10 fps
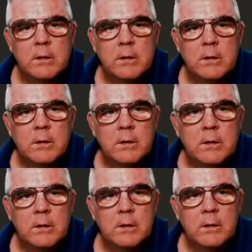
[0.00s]

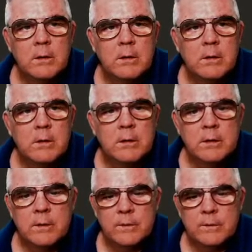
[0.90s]

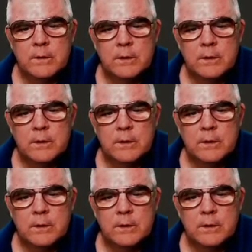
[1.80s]
No one is speaking in this clip.